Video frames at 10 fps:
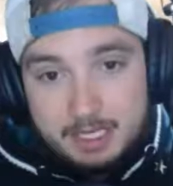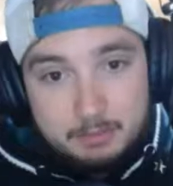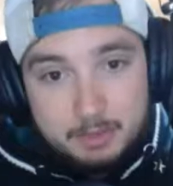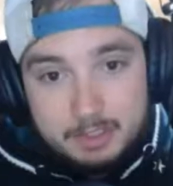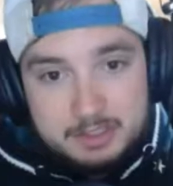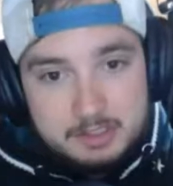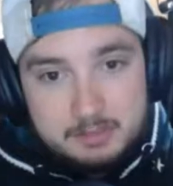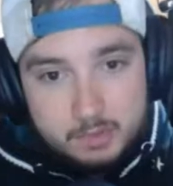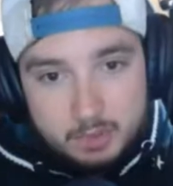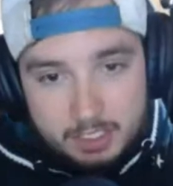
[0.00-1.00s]
I'm watching some
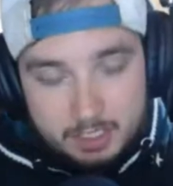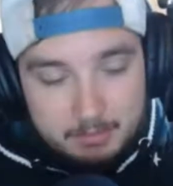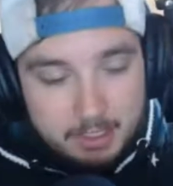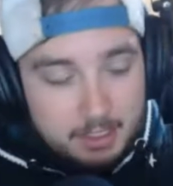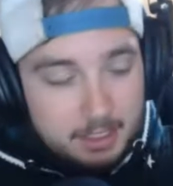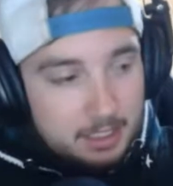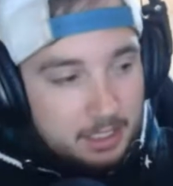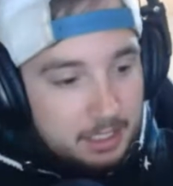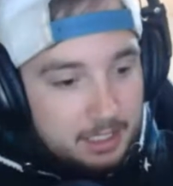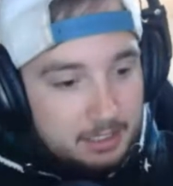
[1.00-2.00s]
sort of game,
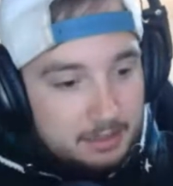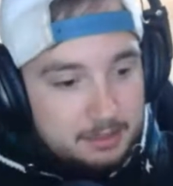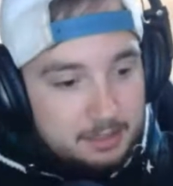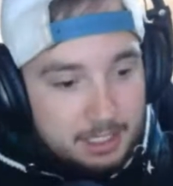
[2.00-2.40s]
and